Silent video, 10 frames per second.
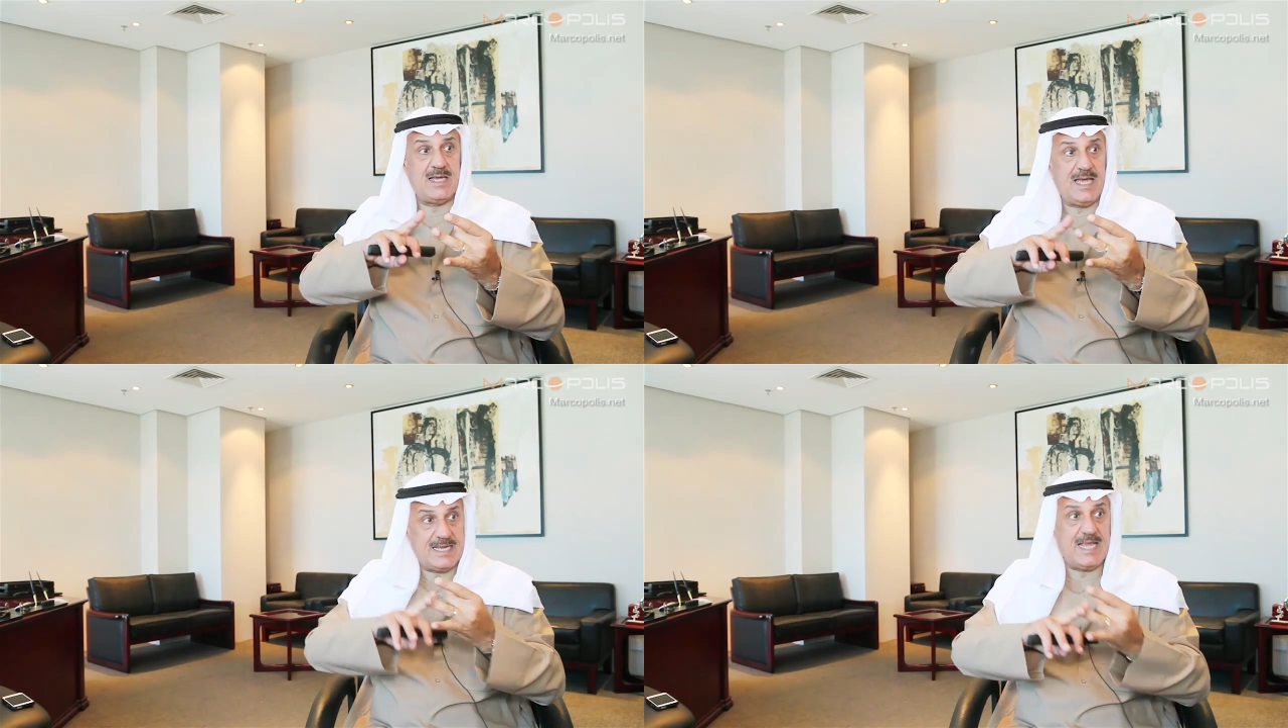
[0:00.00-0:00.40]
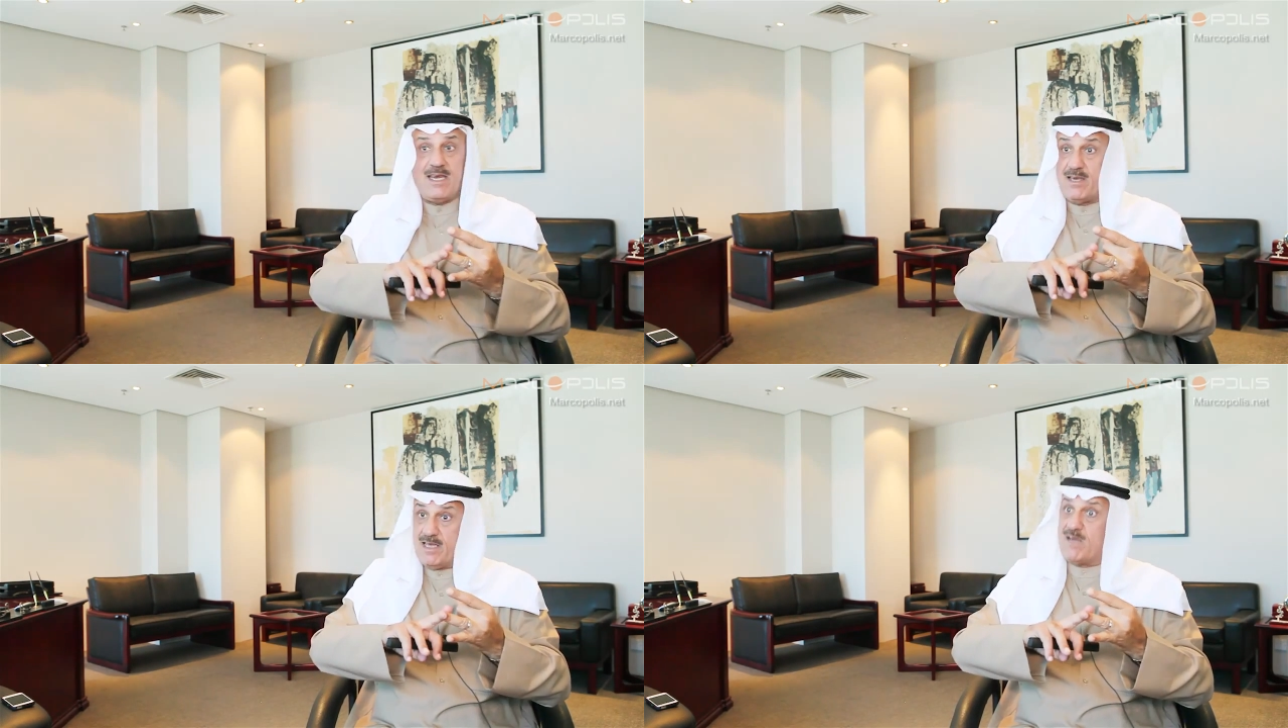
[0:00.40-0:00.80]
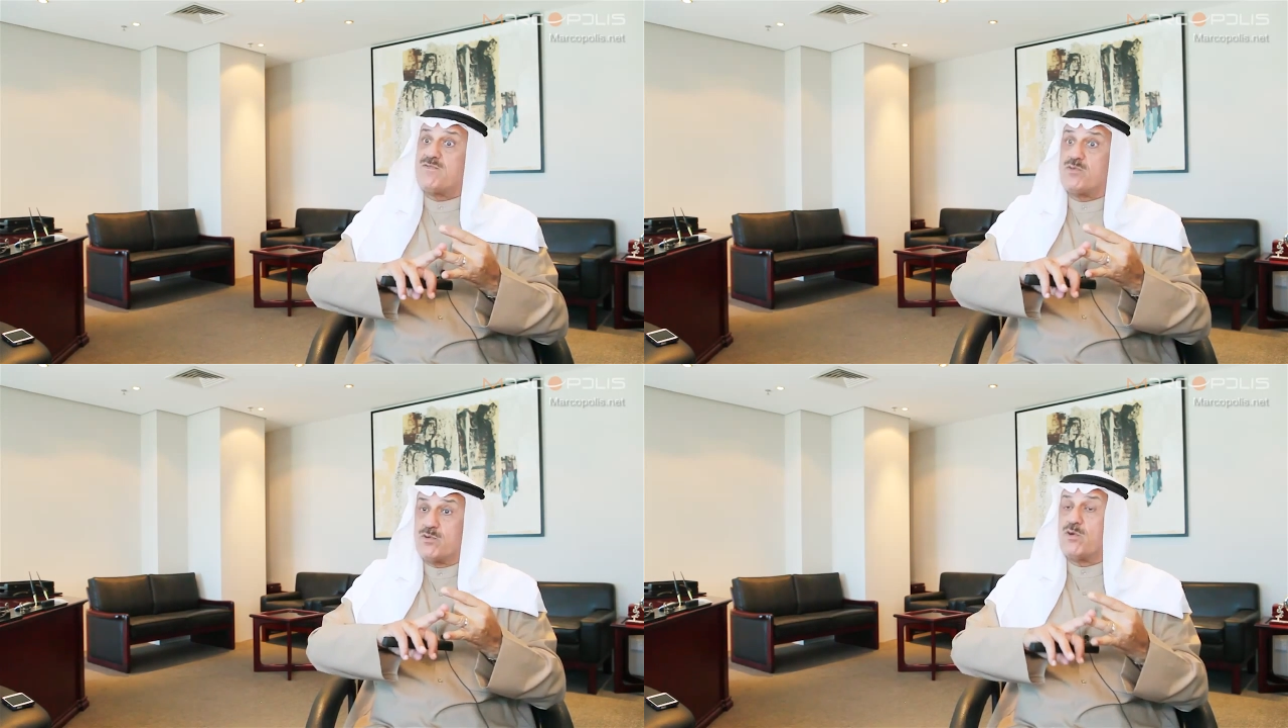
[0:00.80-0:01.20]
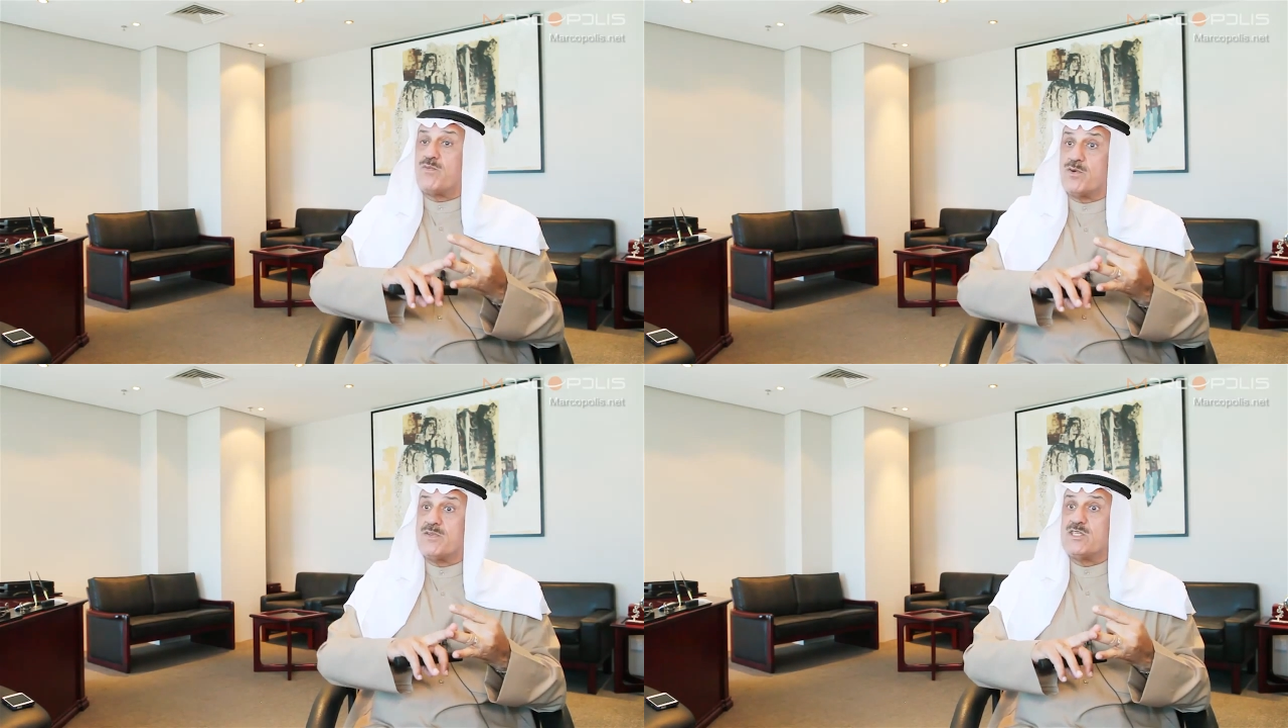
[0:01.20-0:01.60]
Again, they have to go
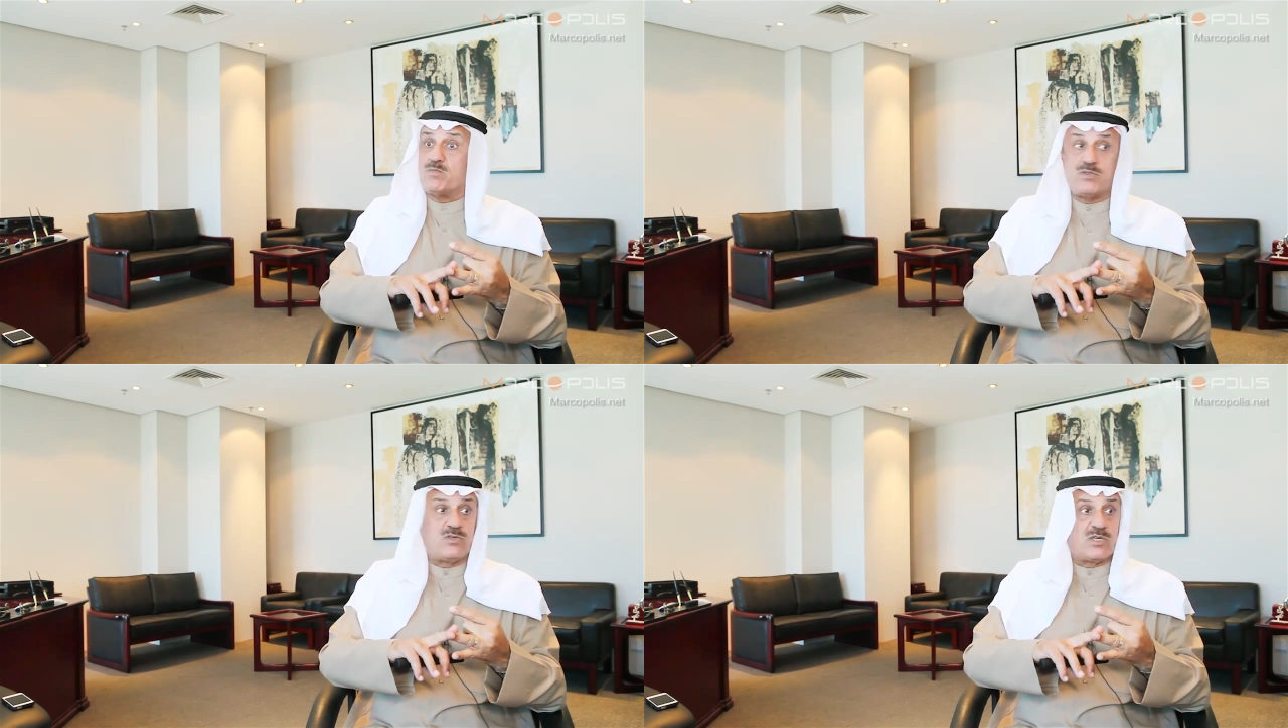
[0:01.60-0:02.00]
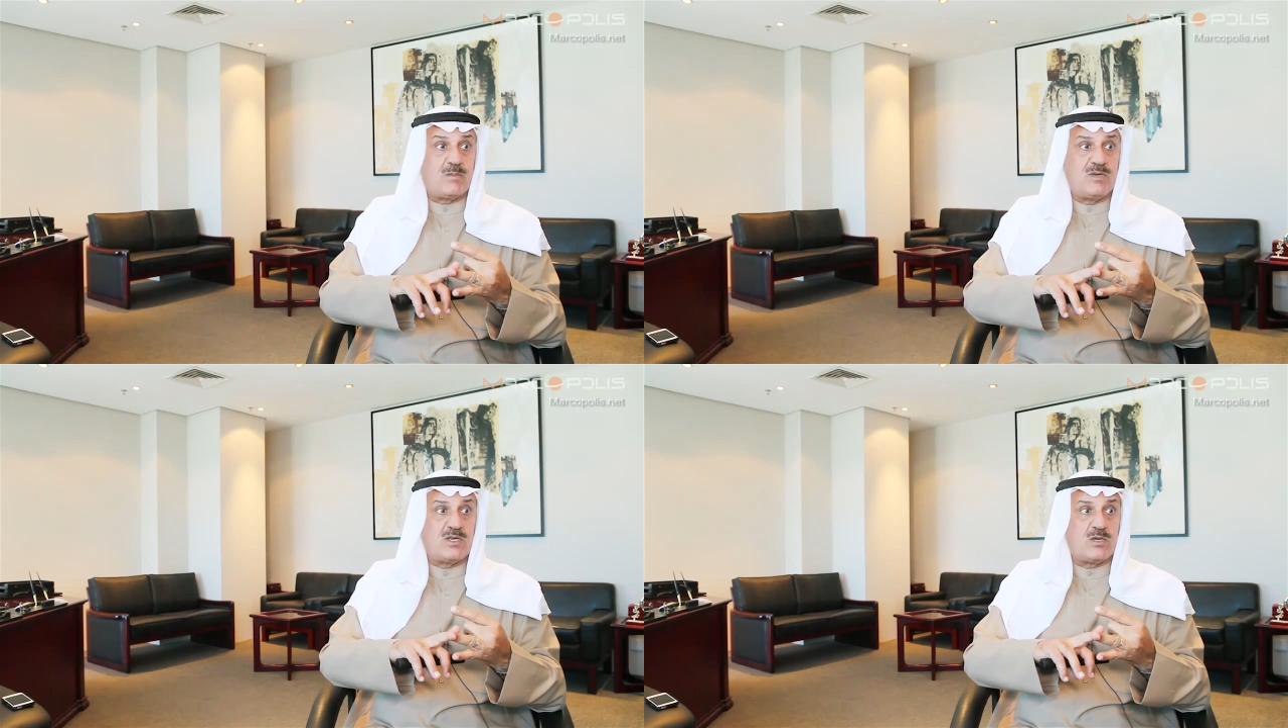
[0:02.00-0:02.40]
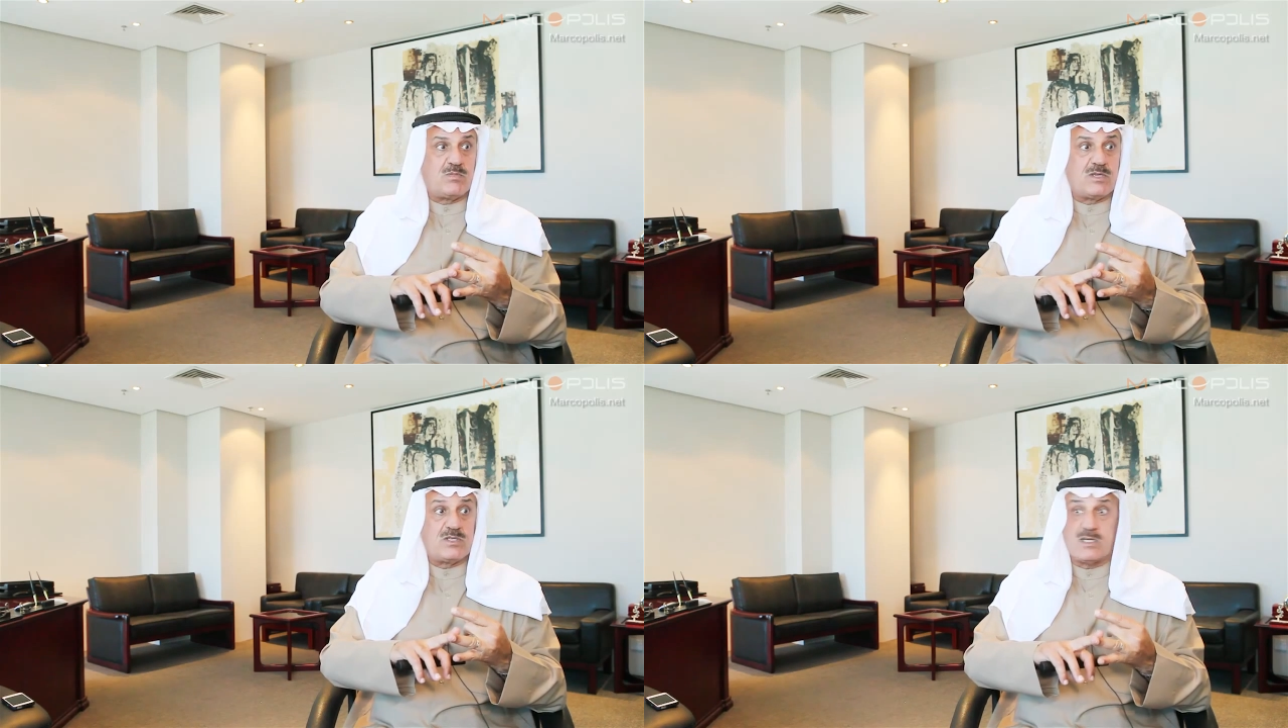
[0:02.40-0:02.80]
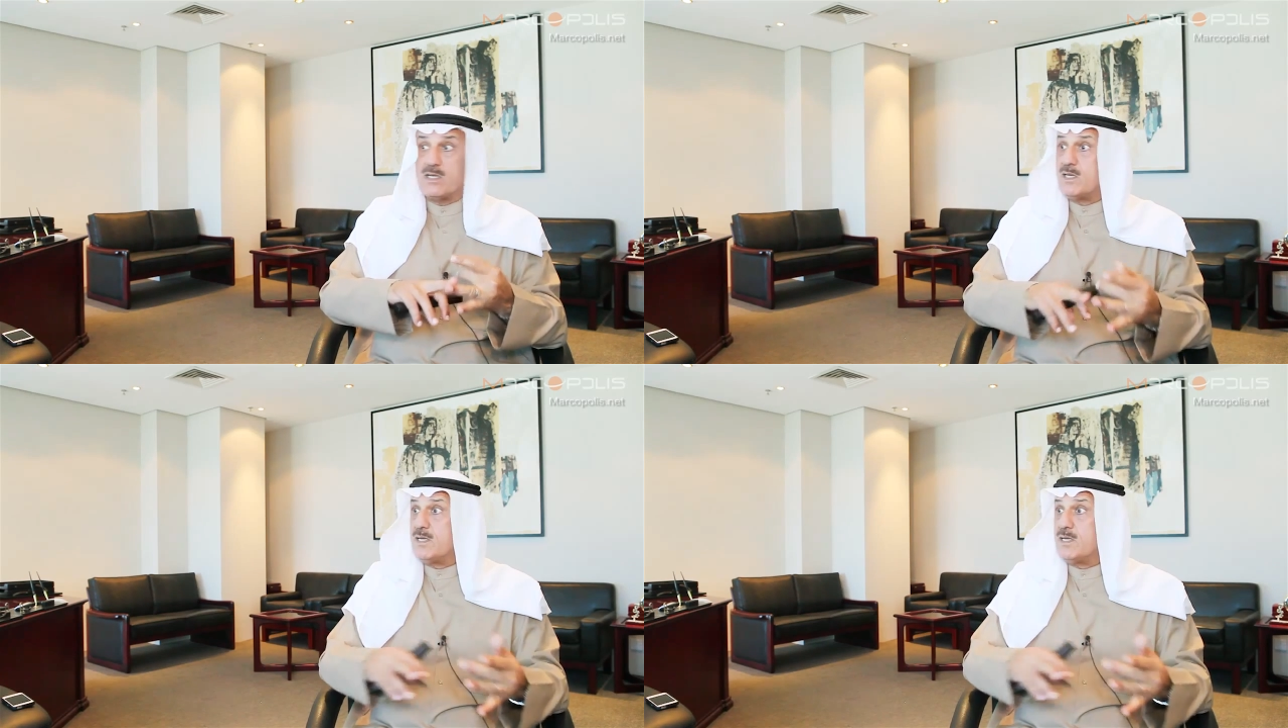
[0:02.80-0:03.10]
for this petrochemical project.